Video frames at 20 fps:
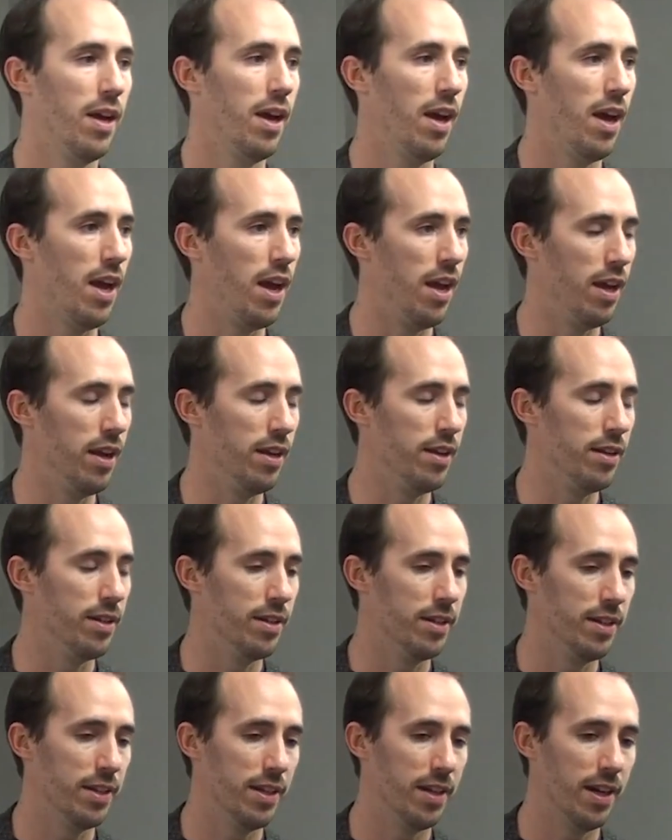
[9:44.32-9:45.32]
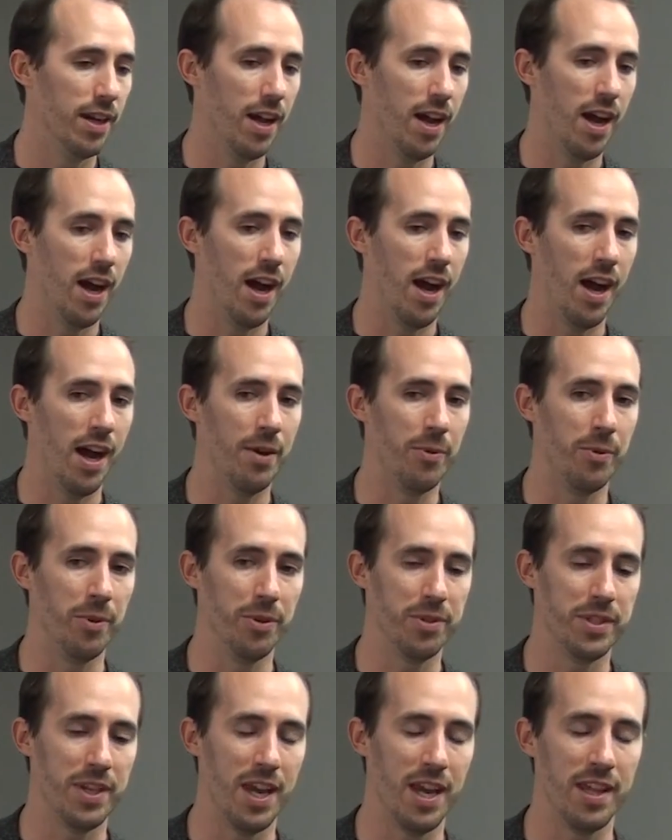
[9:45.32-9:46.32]
And I will
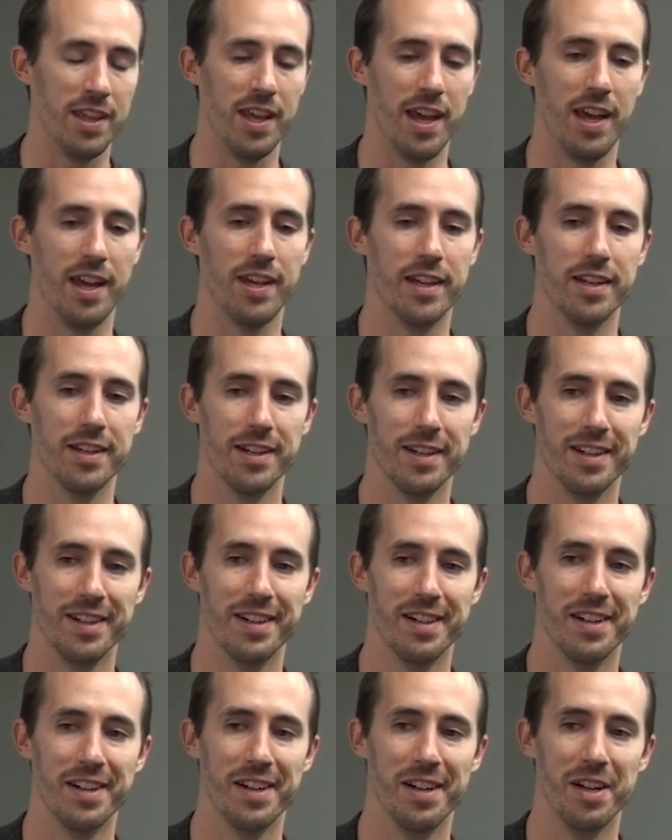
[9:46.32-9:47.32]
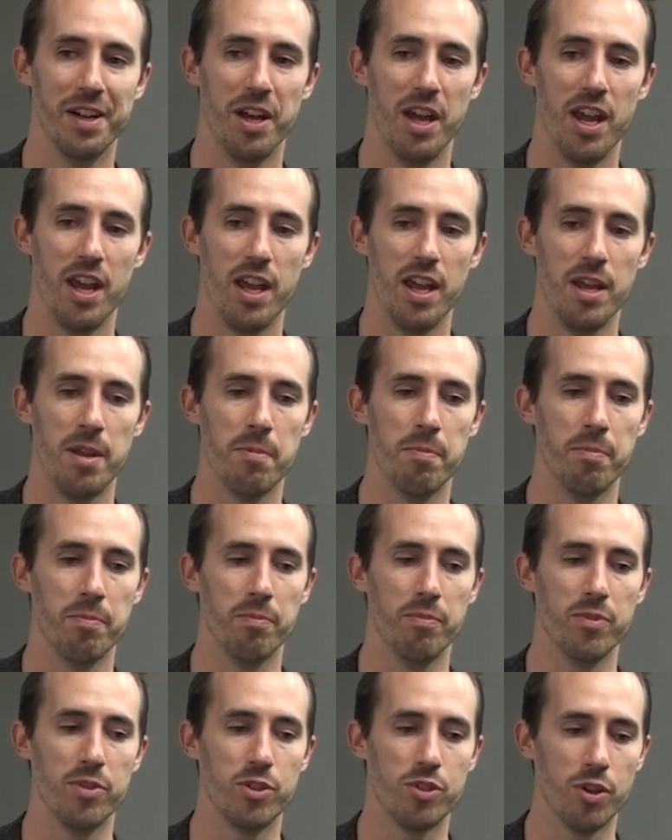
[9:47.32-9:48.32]
say that in
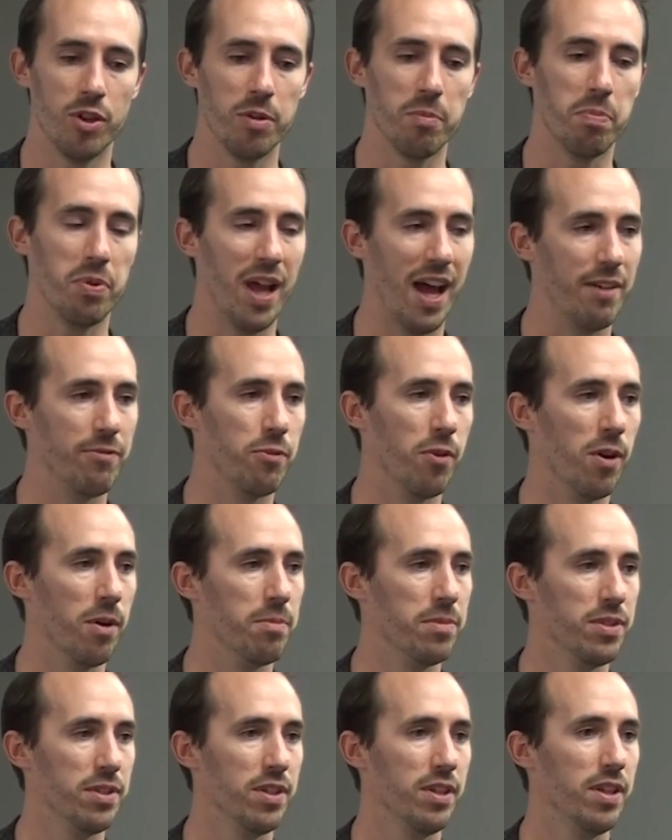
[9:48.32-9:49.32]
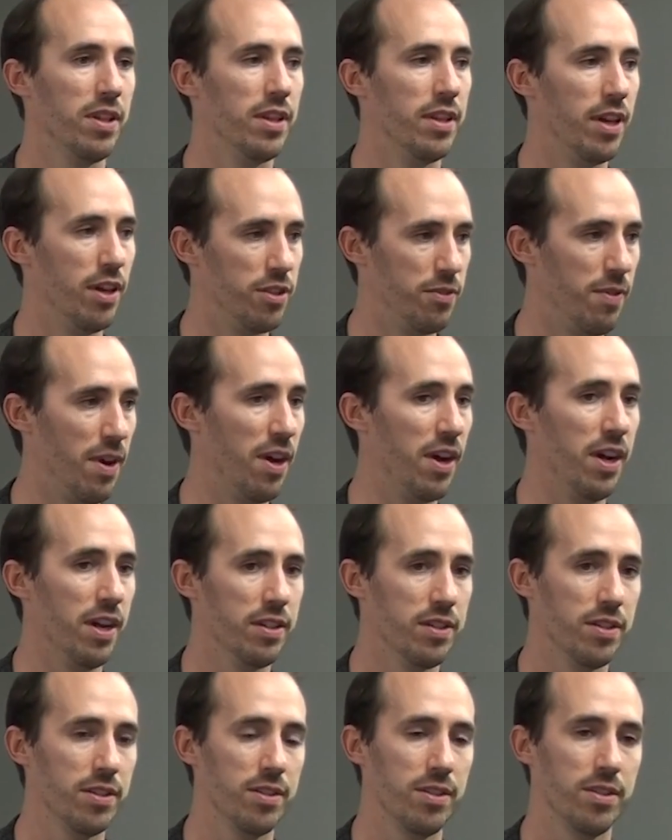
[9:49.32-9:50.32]
certain platforms, there's
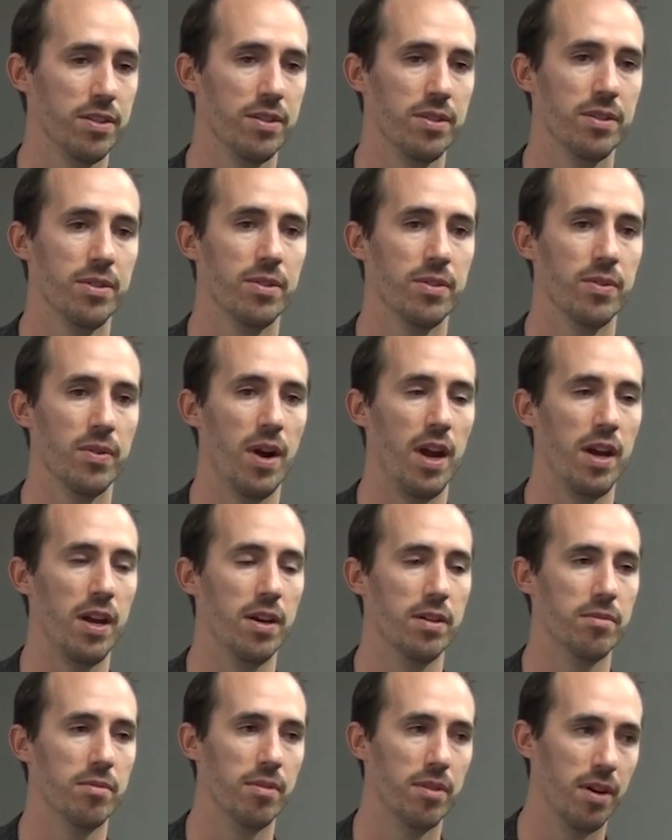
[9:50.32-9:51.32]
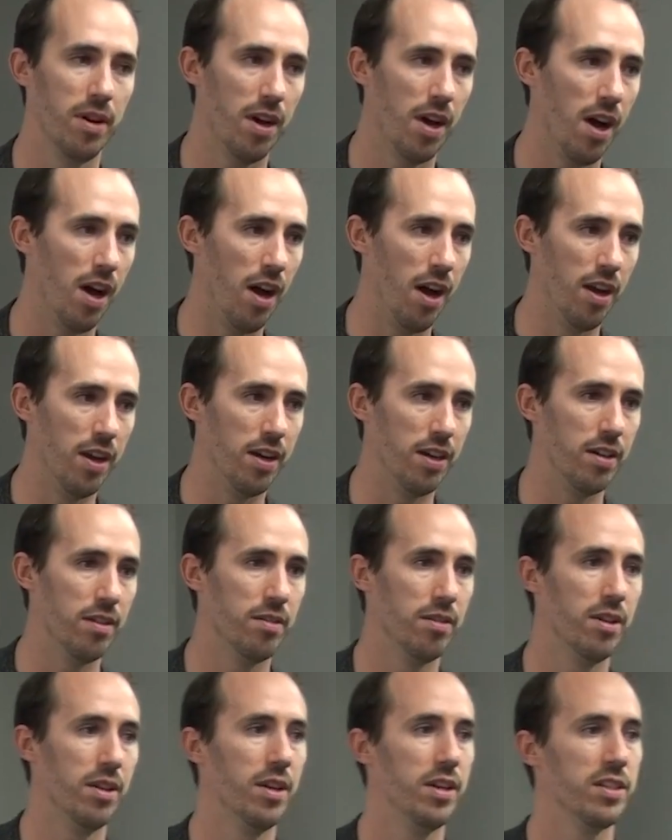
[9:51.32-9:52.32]
variance, right? On
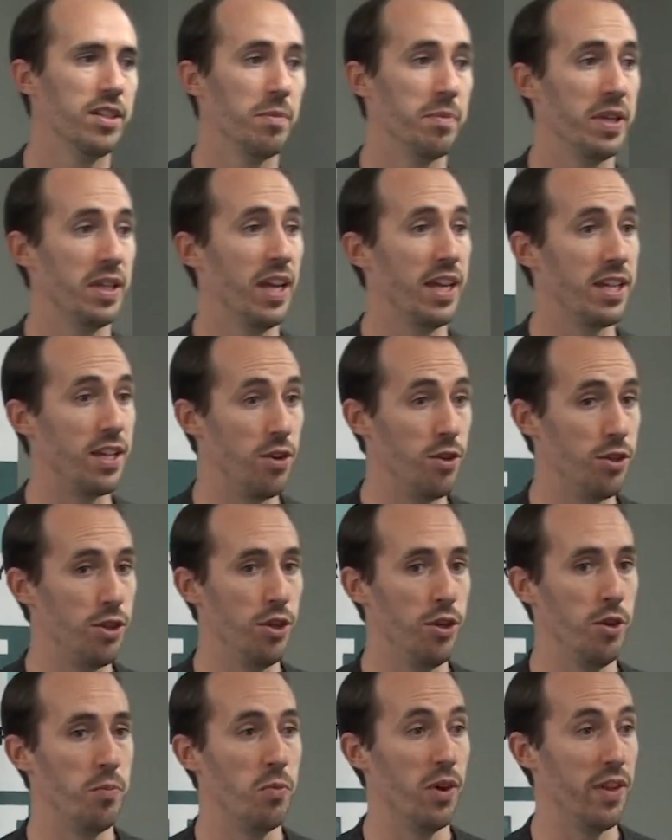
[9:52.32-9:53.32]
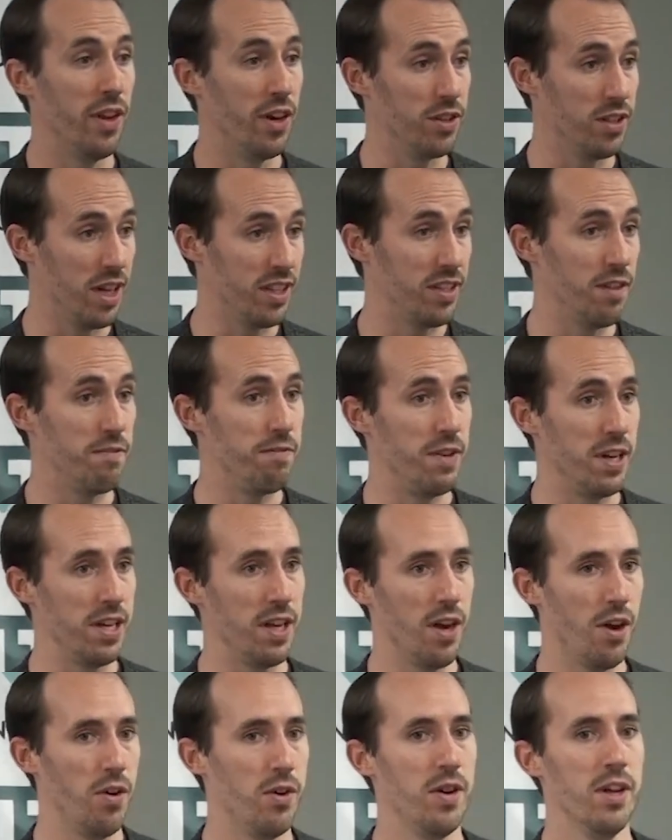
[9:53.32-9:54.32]
something like YouTube, where there's lots of
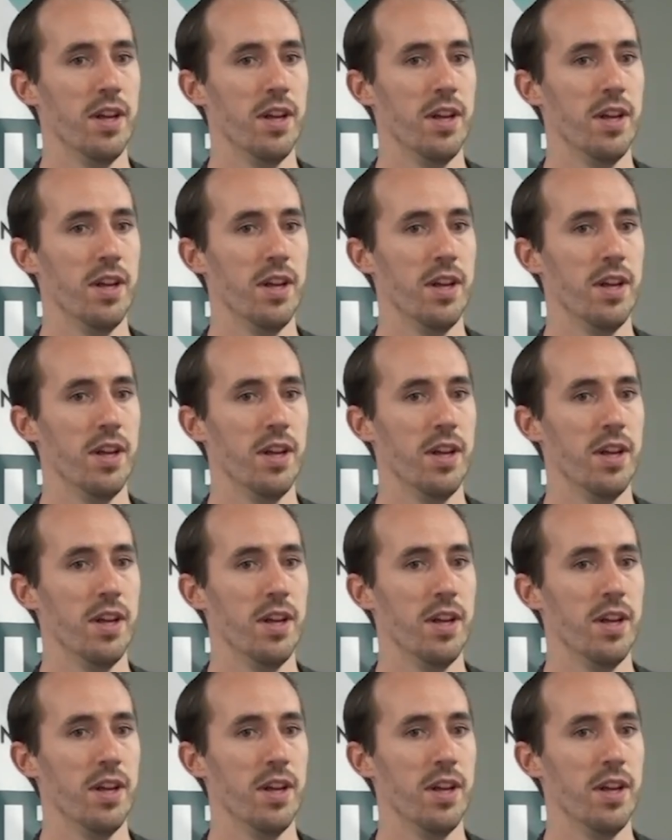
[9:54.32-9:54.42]
video,